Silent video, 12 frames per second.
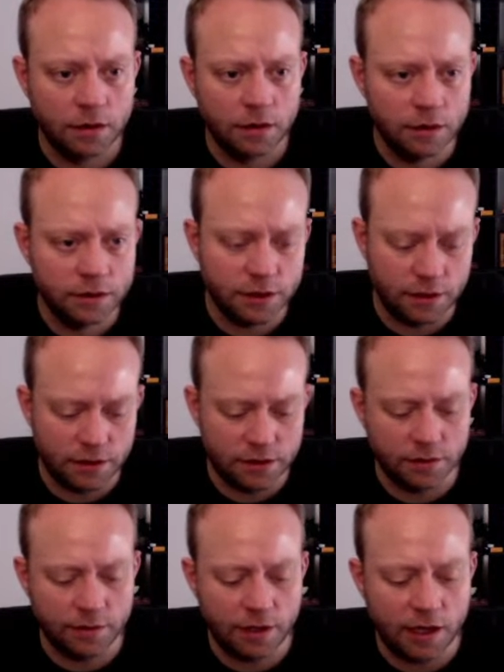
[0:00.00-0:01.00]
this is
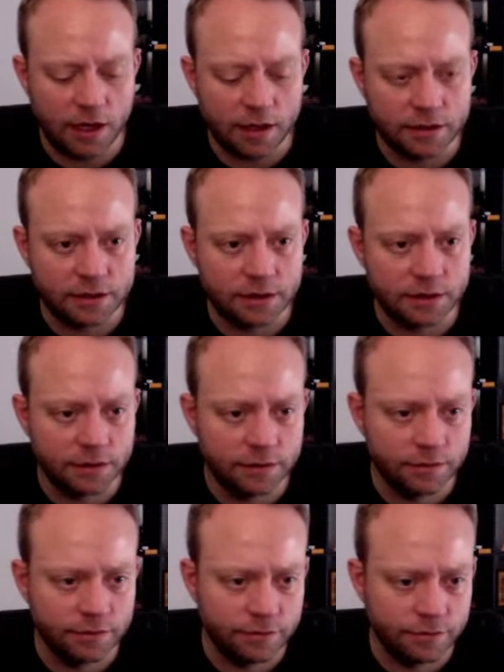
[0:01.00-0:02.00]
going to be X.
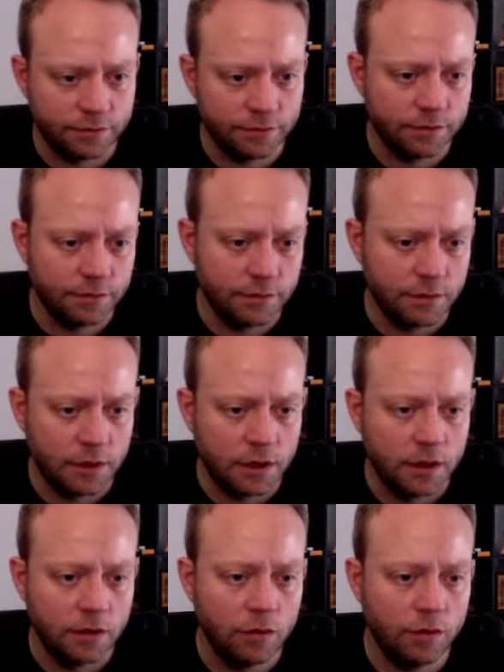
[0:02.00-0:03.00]

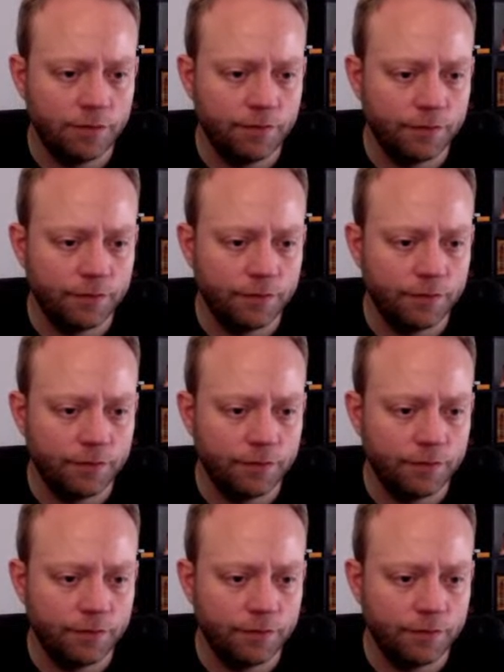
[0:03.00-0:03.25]
Whoop.